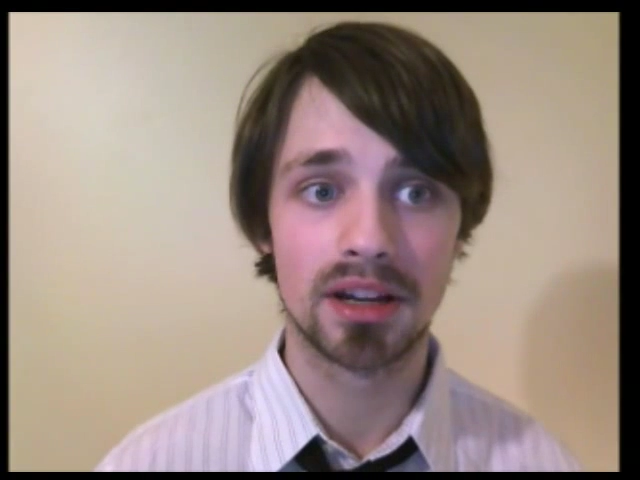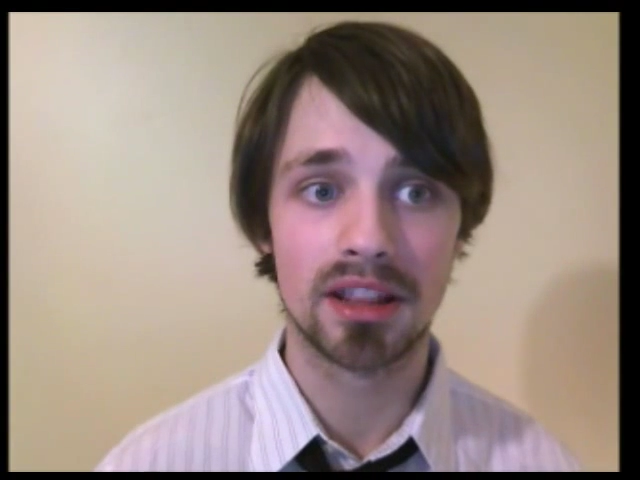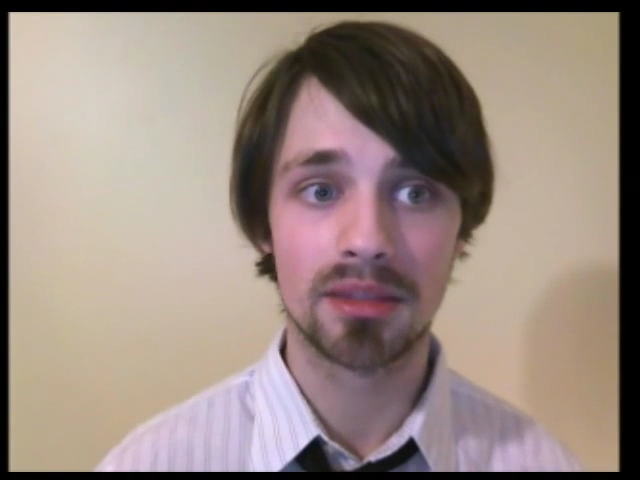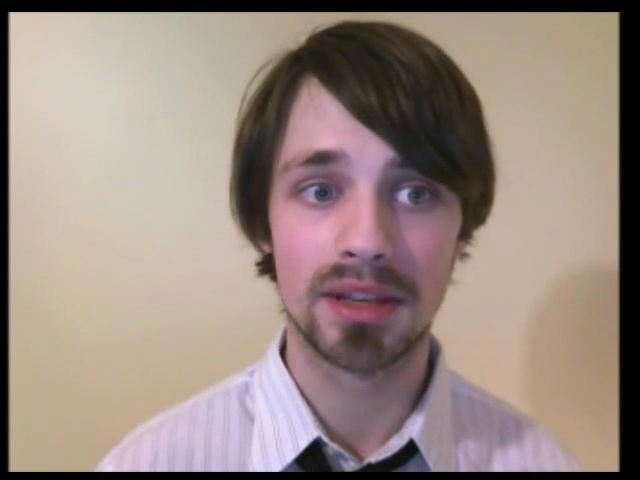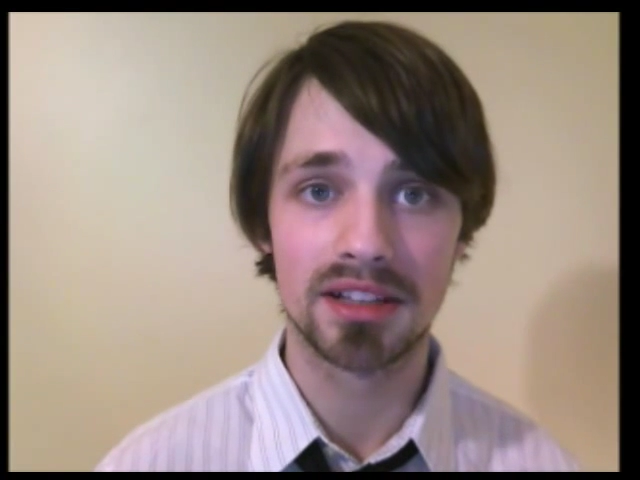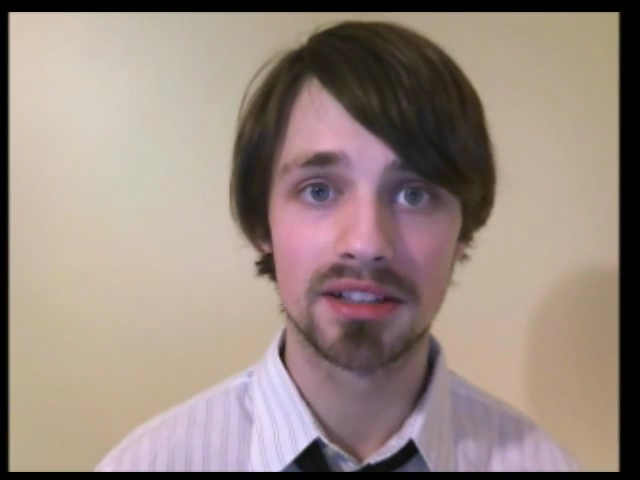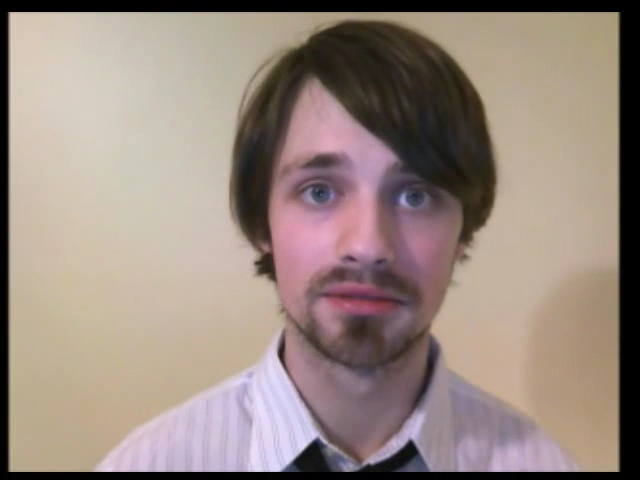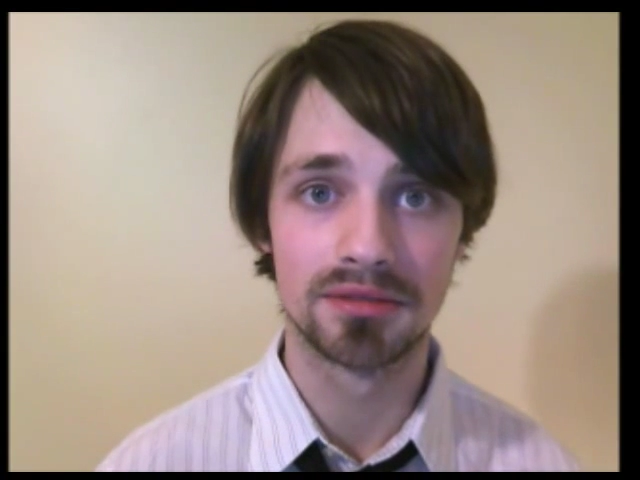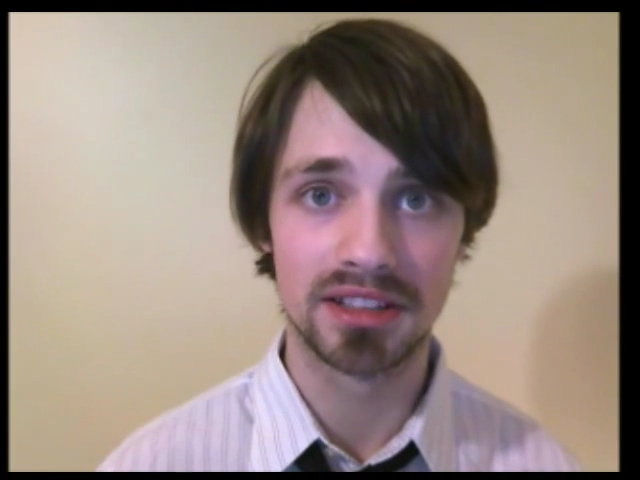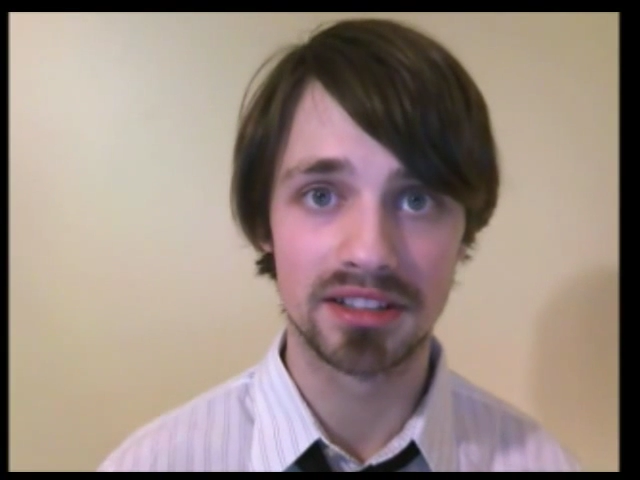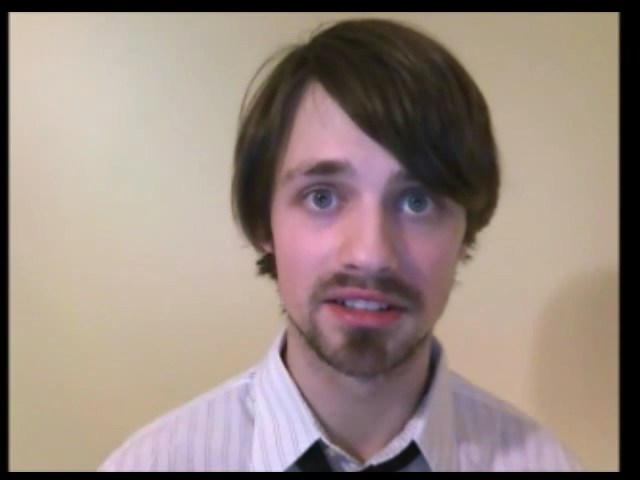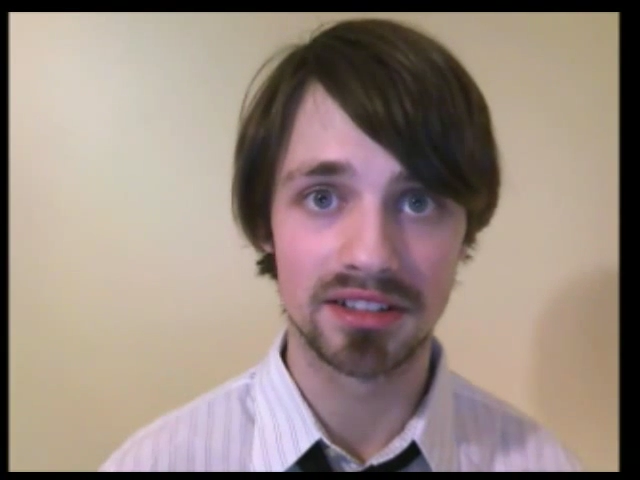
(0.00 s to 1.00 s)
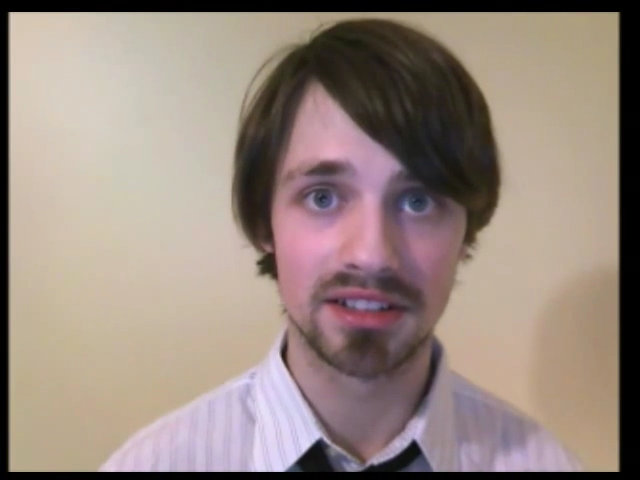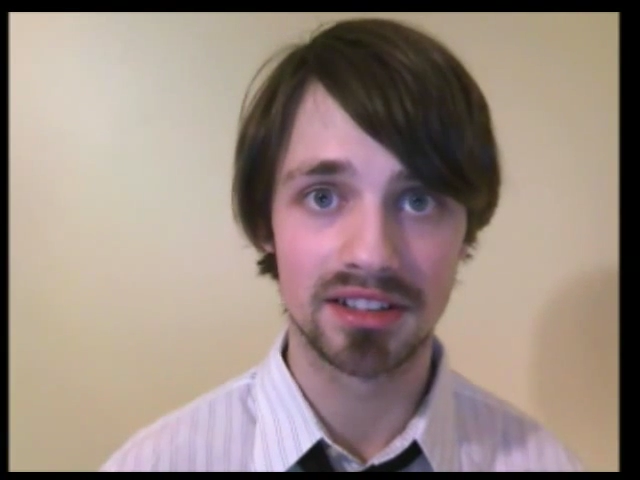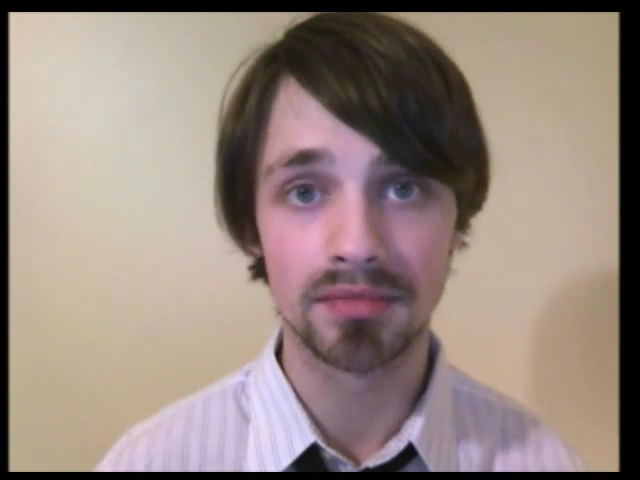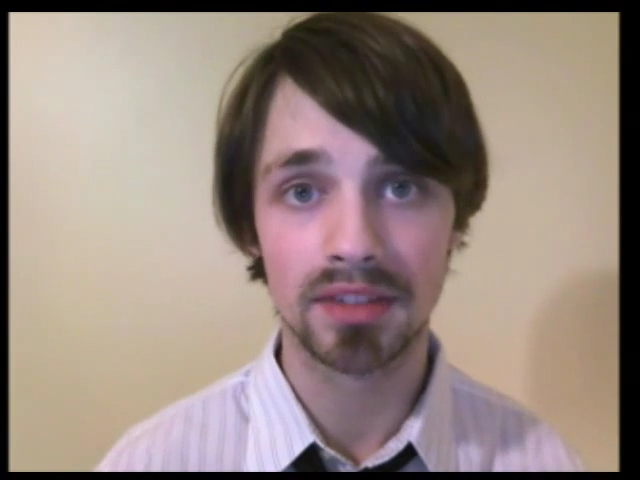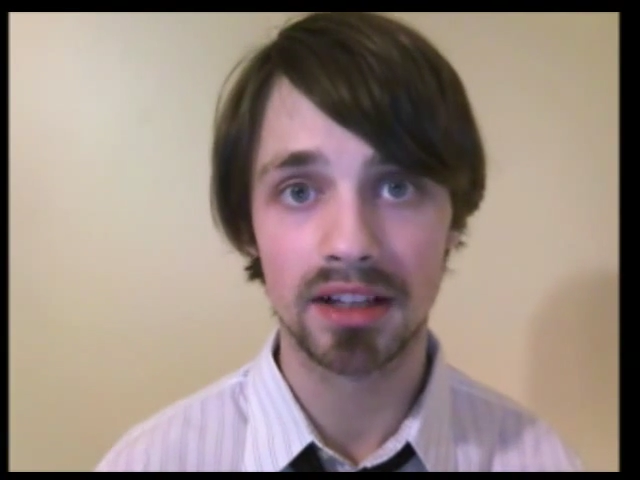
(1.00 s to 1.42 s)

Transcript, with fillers: of the best researched.